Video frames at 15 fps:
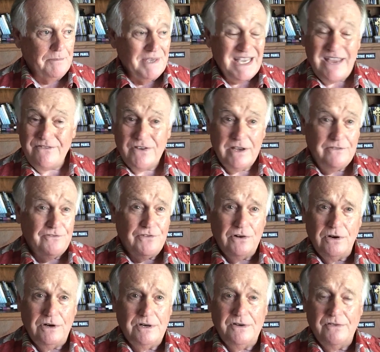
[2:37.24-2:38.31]
Even
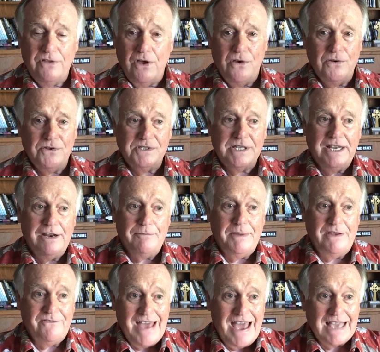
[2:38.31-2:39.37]
for those that have
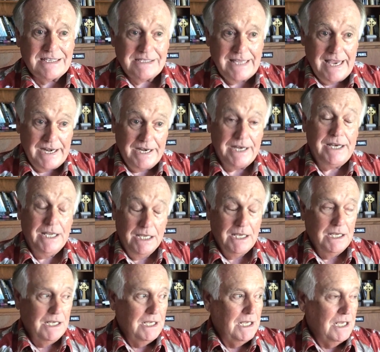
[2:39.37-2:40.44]
been vaccinated,
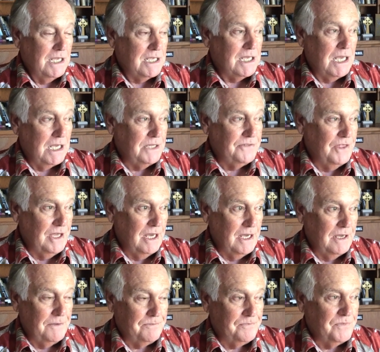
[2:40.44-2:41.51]

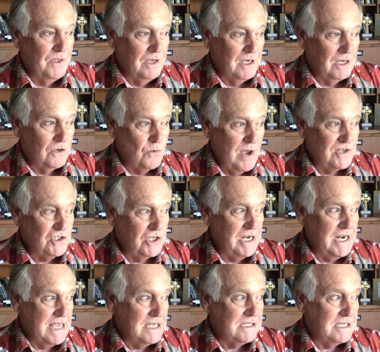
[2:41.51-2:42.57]
the
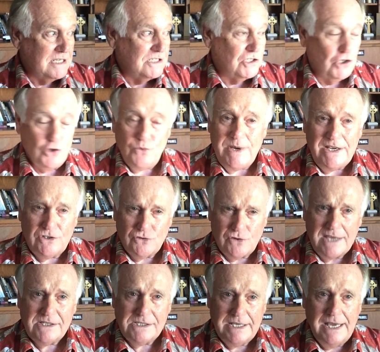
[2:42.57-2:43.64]
question is do we
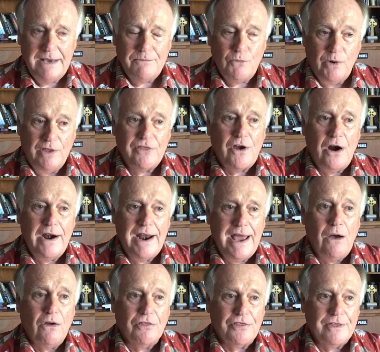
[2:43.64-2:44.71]
trust Him with our
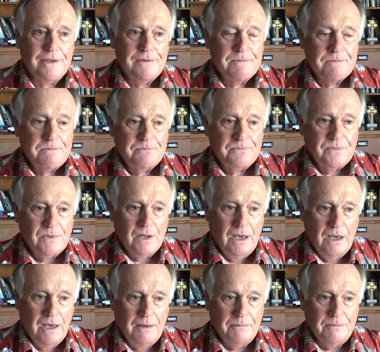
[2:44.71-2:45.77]
health?
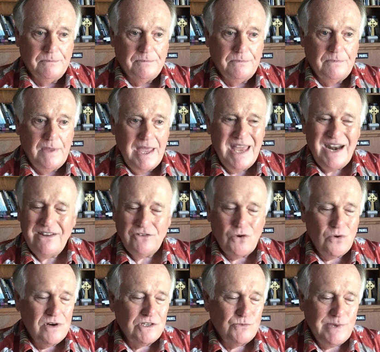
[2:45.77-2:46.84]
And of
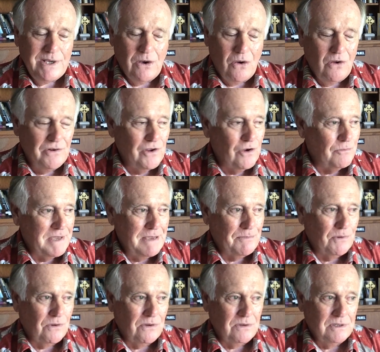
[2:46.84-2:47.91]
course, we all know
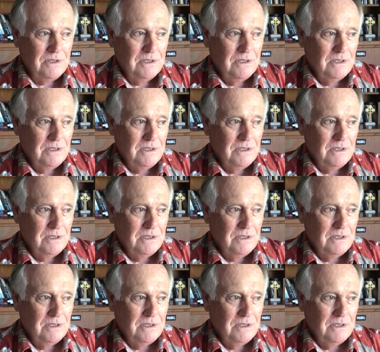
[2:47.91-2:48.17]
people.